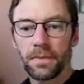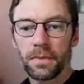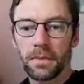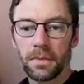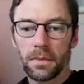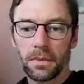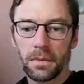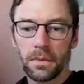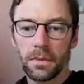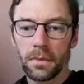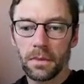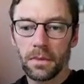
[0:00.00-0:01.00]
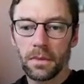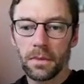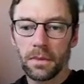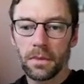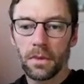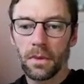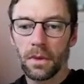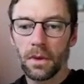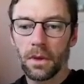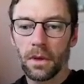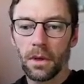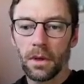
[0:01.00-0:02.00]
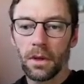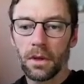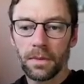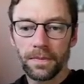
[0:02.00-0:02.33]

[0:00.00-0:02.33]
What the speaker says: No one is speaking in this clip.